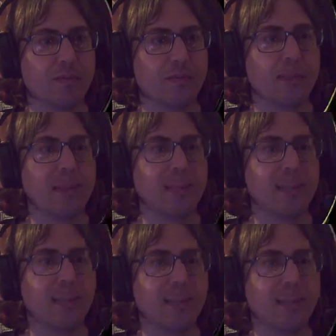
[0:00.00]

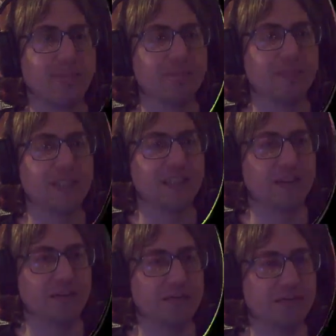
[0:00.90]
intended to be
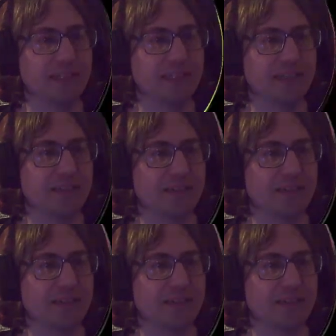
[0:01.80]
used.